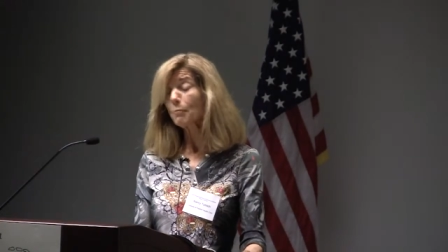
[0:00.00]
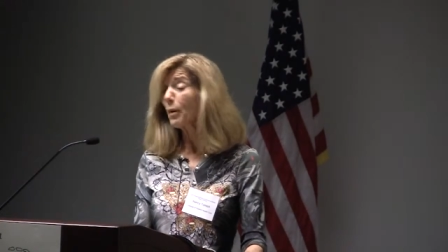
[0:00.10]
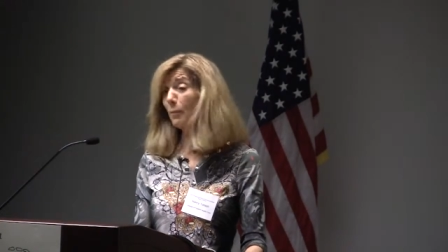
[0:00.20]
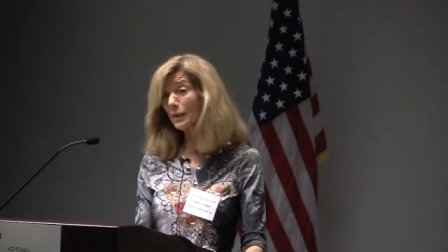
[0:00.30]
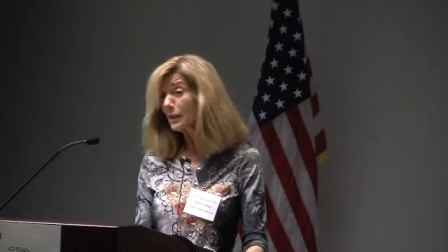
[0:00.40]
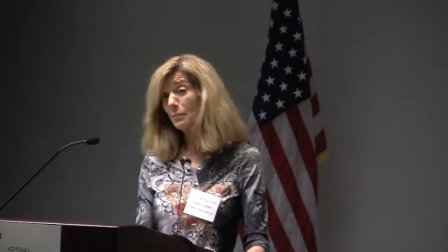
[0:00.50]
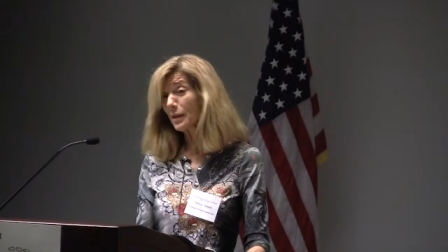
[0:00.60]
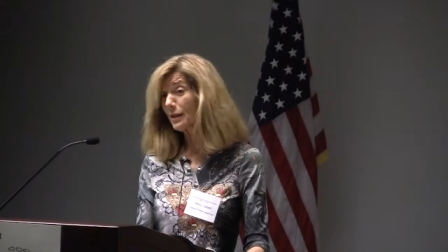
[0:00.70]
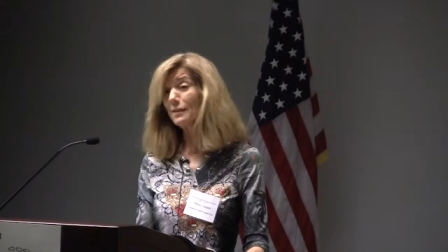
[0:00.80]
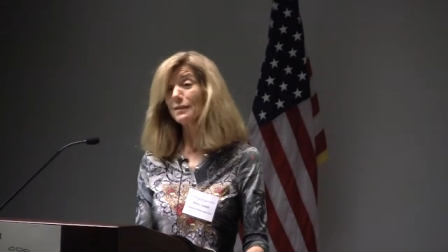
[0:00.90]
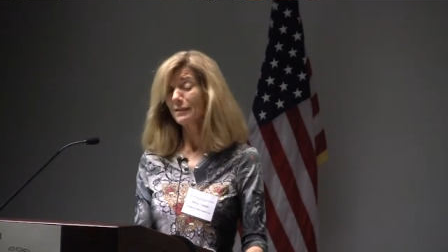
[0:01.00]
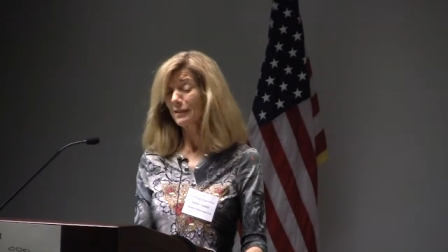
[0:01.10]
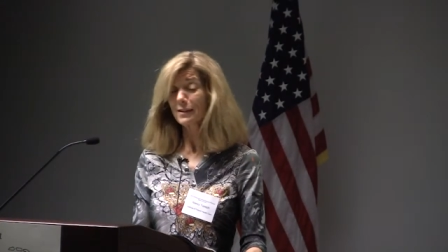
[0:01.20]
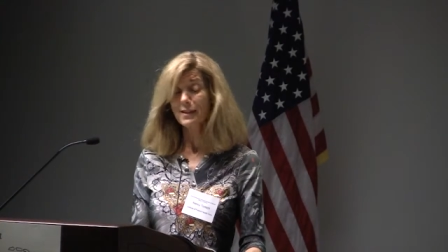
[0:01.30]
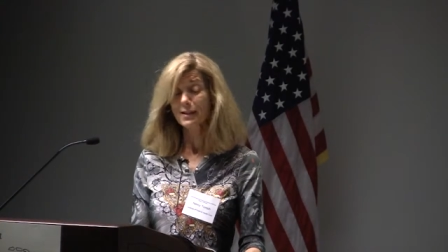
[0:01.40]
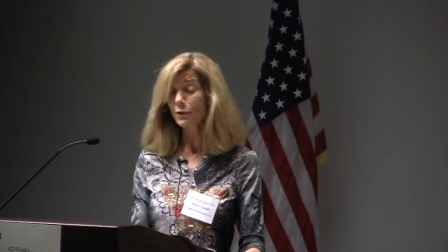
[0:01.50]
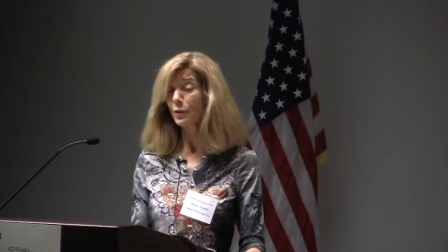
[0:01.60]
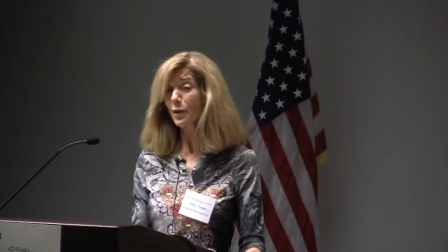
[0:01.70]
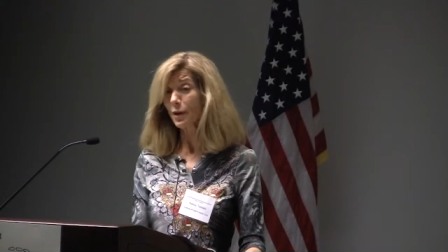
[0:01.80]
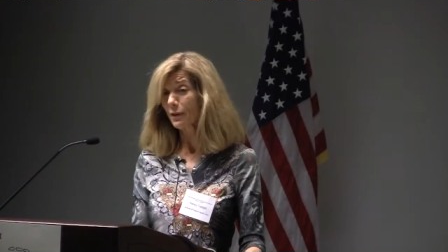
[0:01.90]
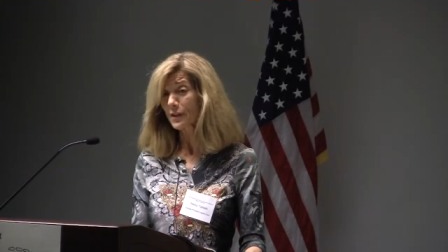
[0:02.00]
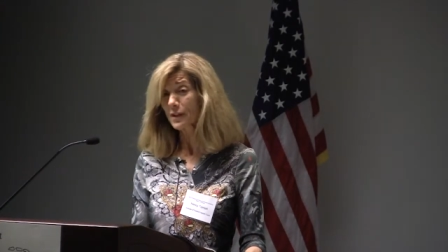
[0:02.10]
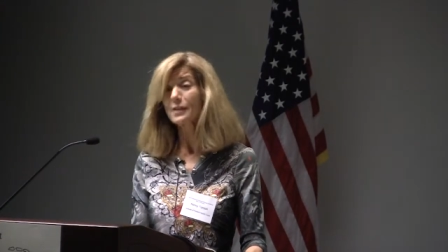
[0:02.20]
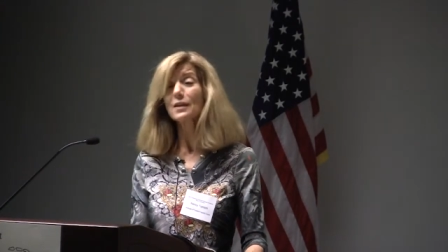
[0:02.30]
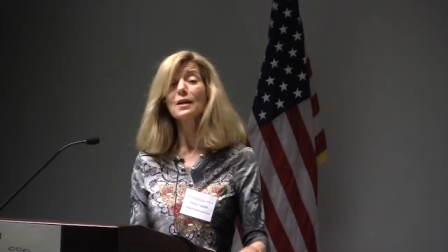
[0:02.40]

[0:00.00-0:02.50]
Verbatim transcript: pummeling me in central office.